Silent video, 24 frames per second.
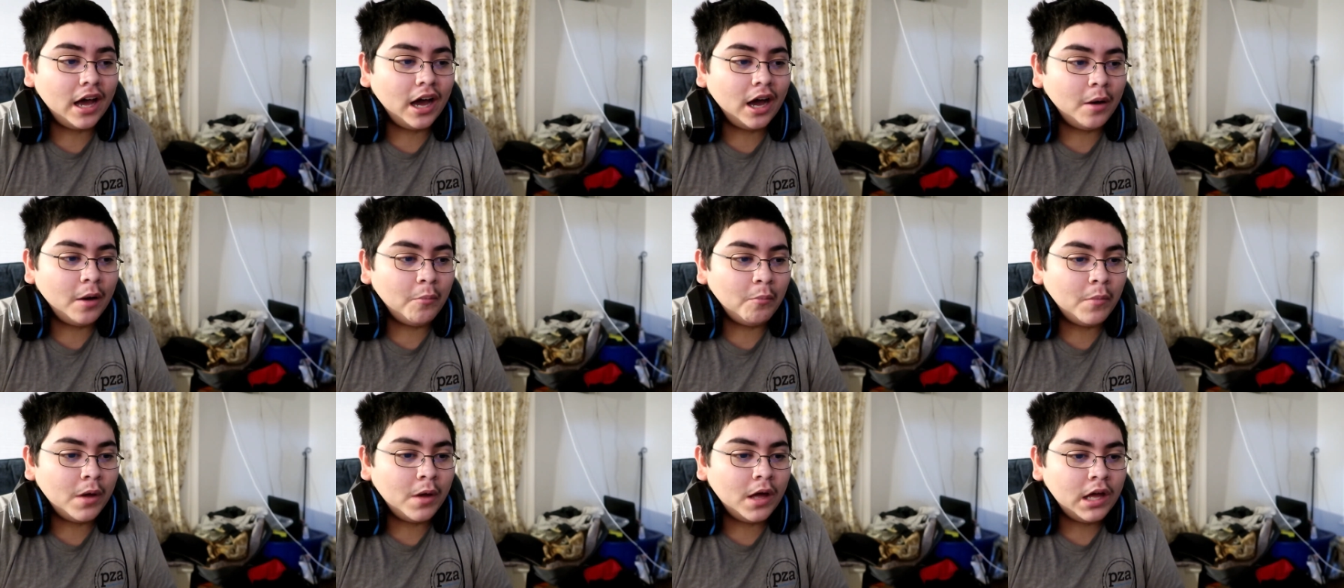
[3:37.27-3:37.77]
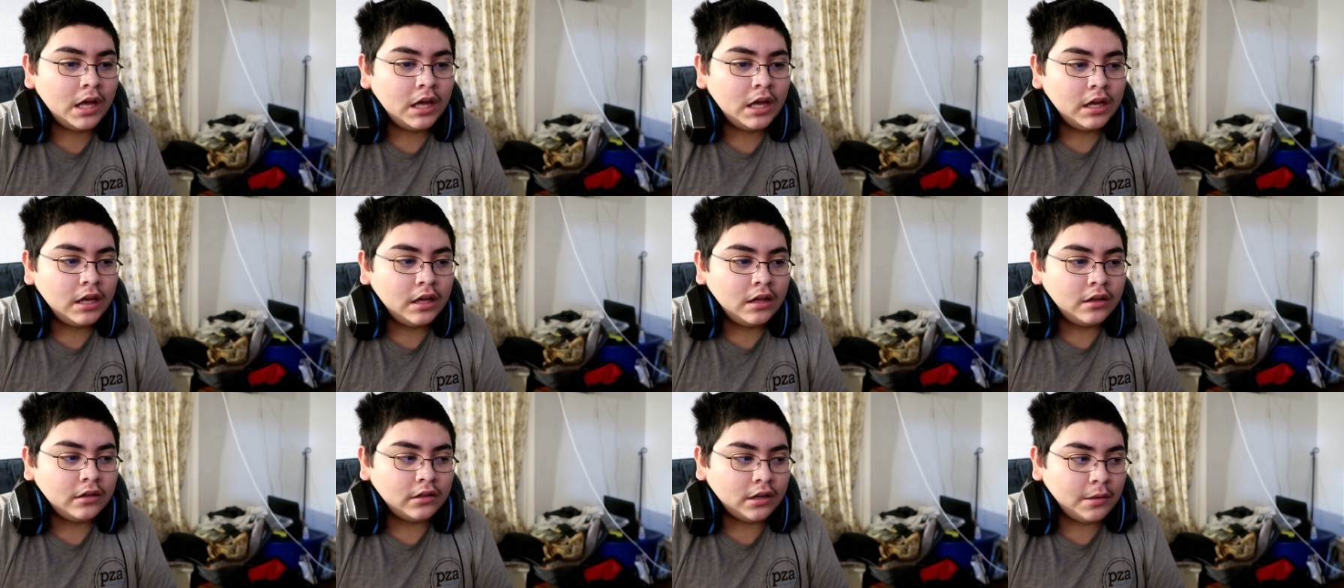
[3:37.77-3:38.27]
Um,
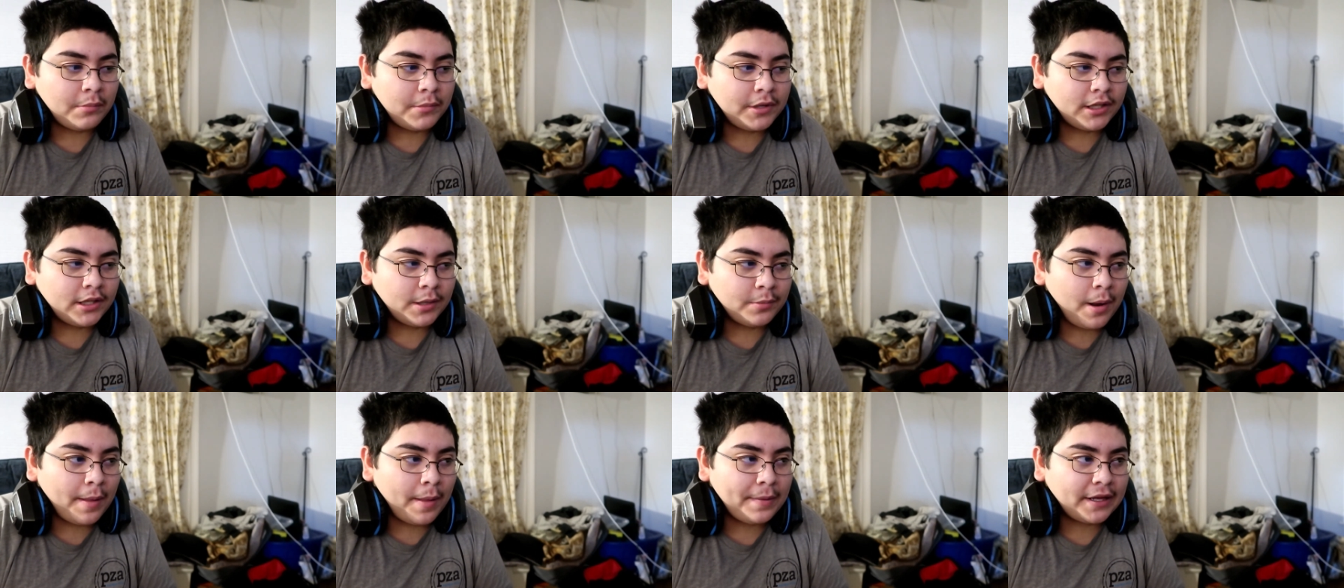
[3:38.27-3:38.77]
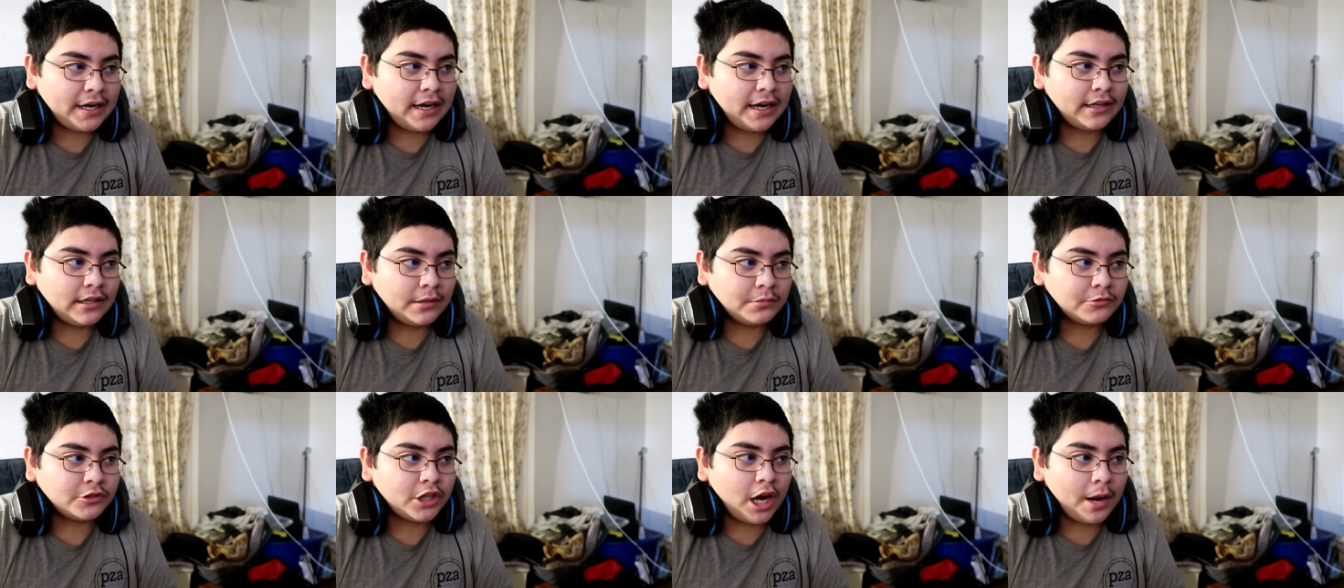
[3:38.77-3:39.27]
so, I mean, they're probably going to
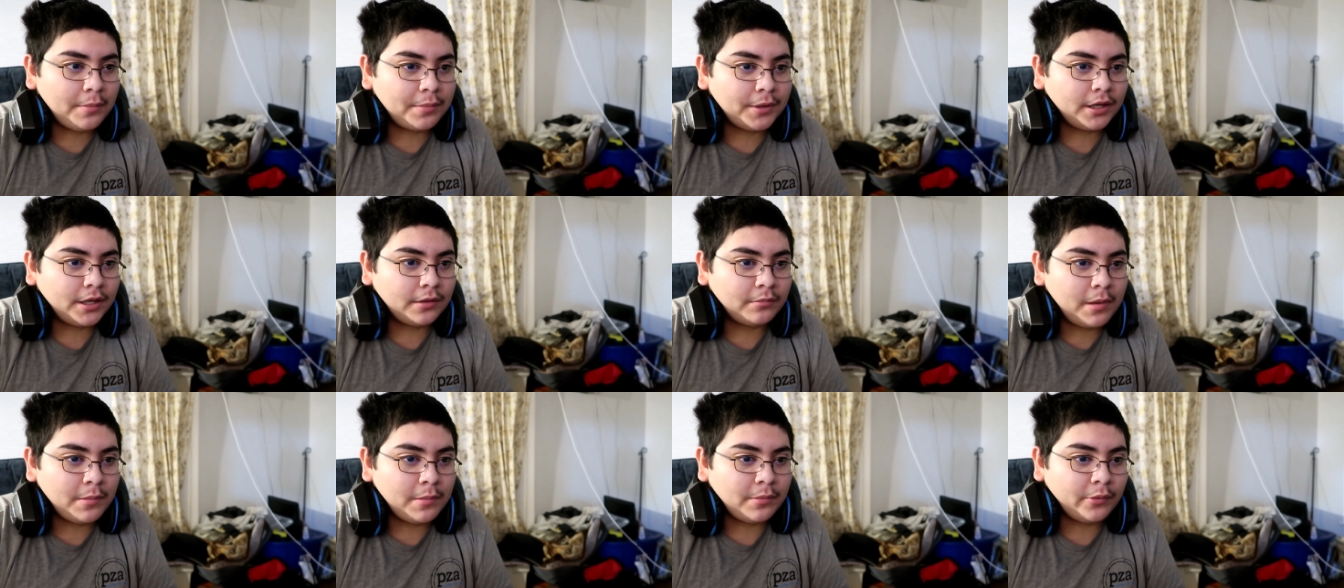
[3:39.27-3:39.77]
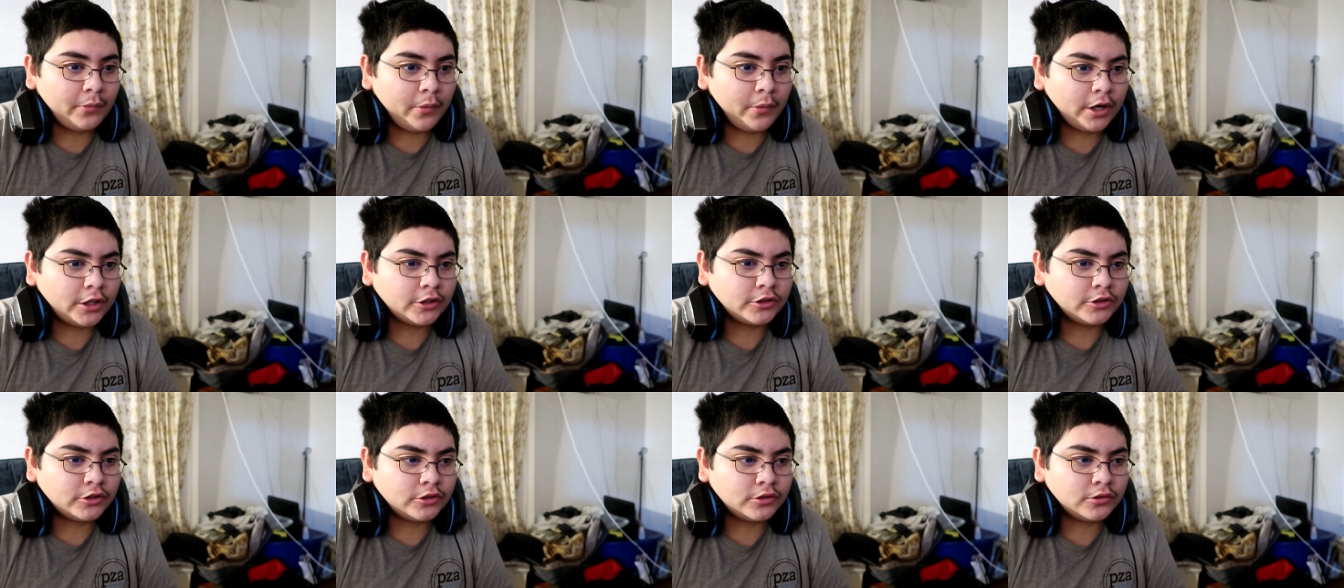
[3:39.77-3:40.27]
end up dropping maybe
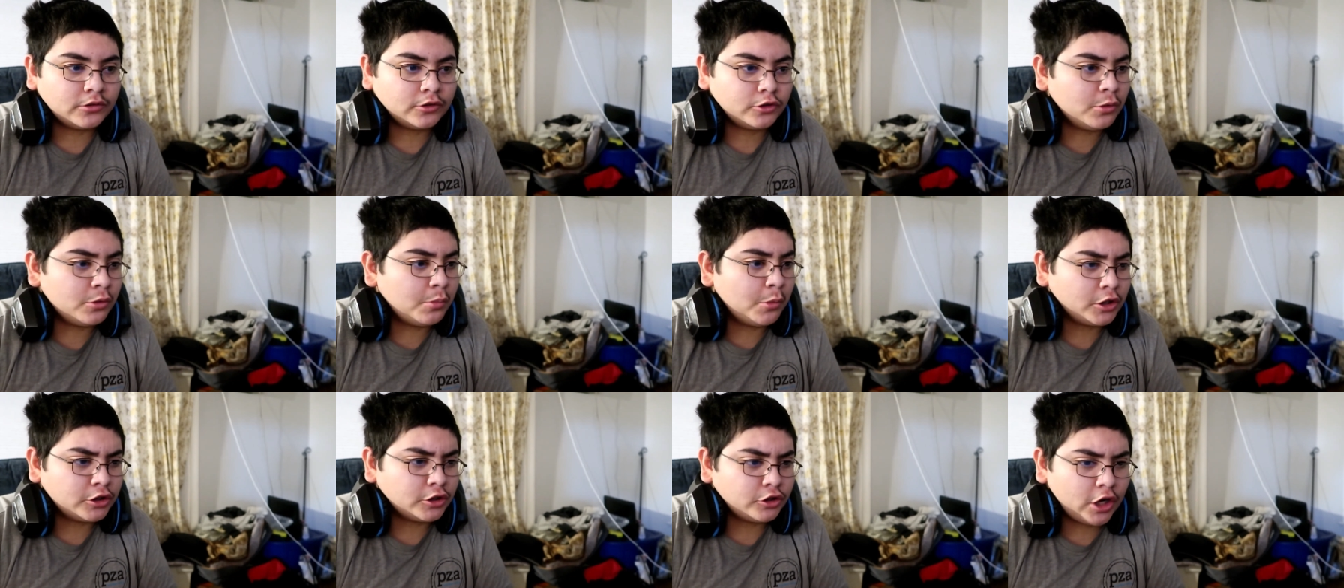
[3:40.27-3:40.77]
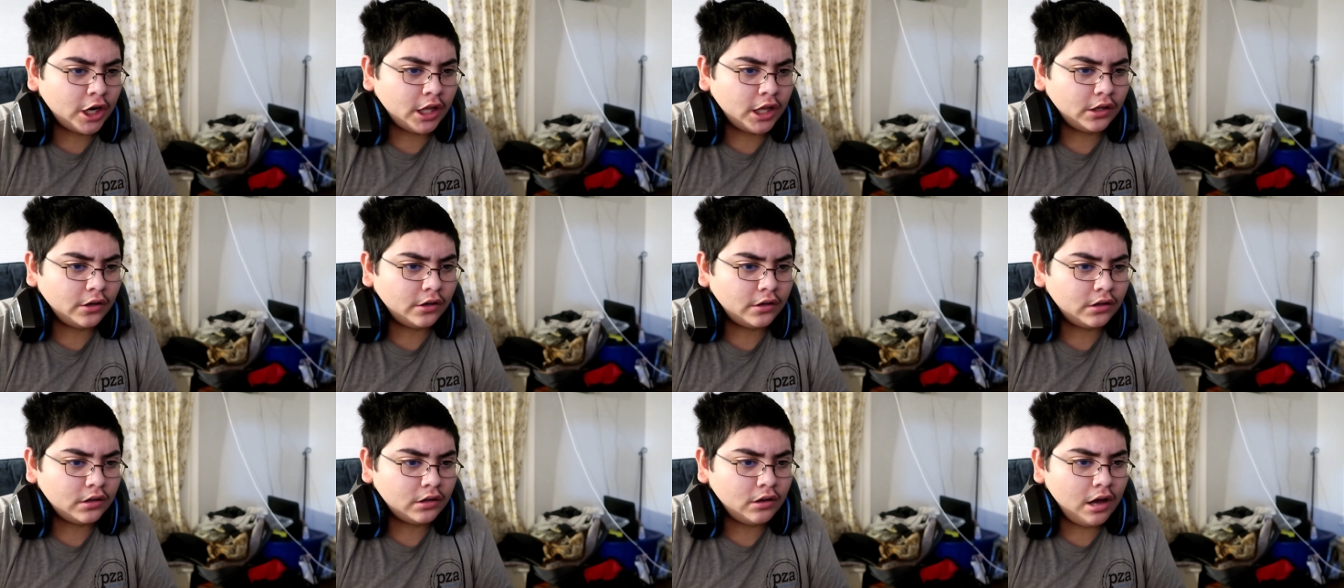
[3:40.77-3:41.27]
one or two more
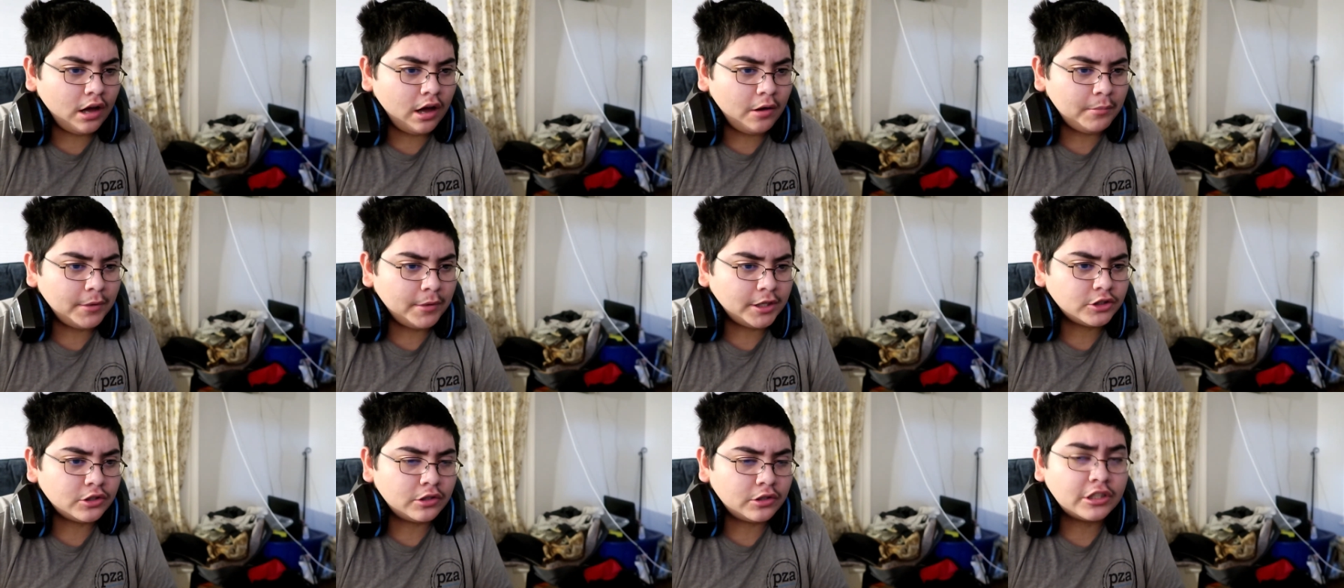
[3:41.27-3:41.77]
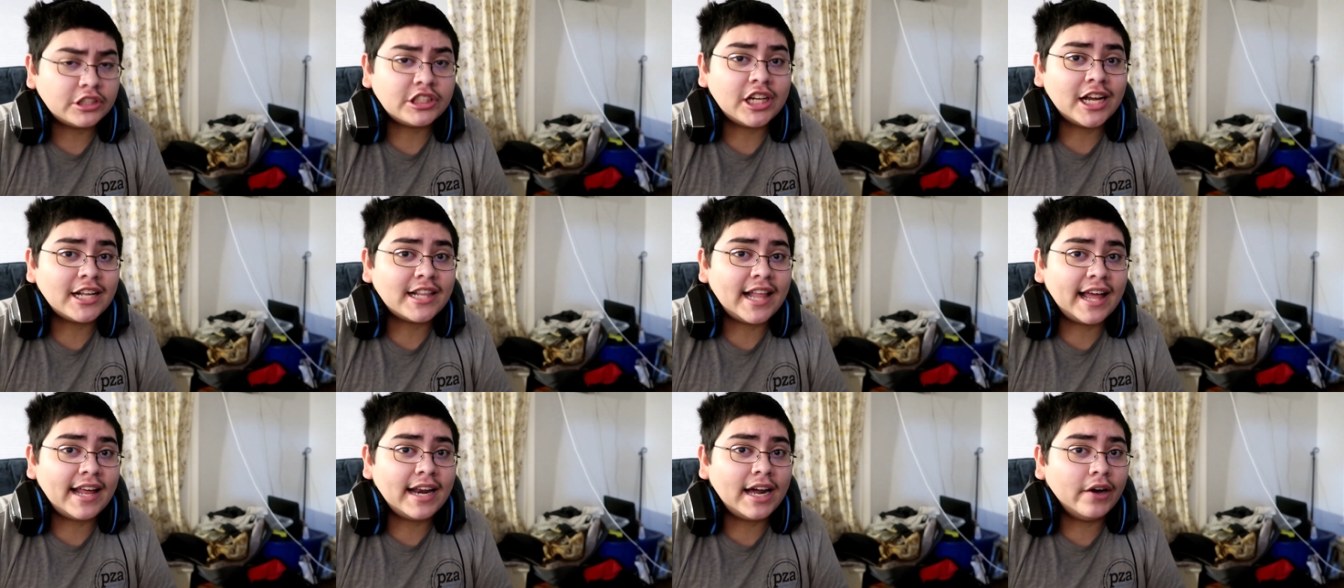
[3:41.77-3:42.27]
trailers. So, I'll make sure to
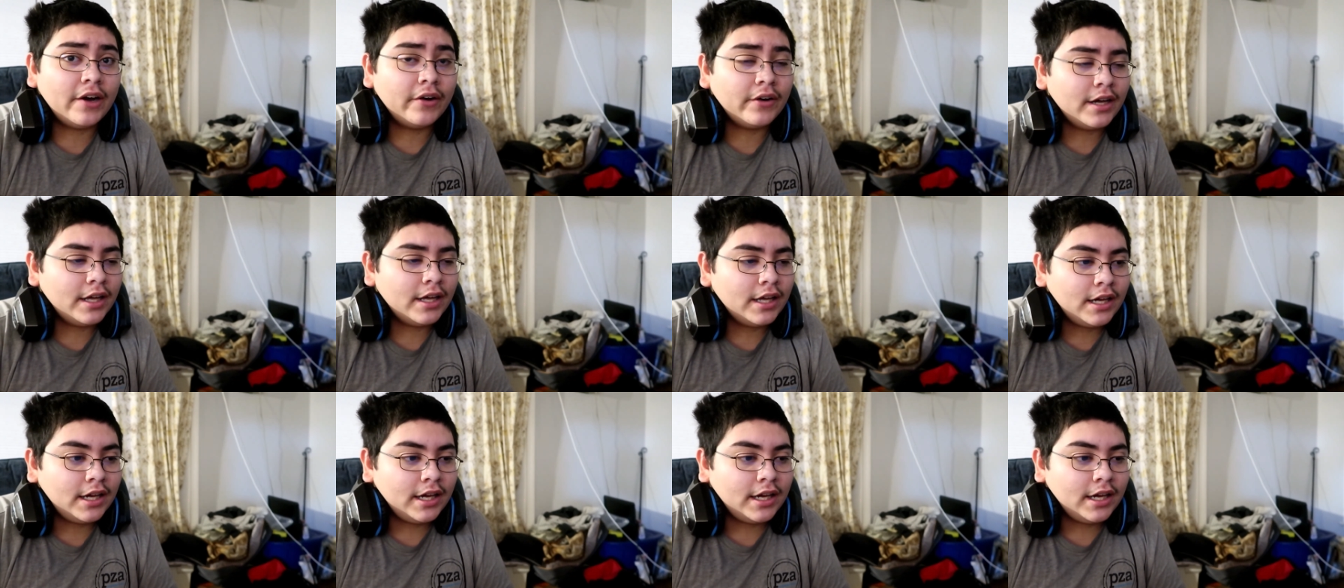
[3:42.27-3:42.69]
check that out.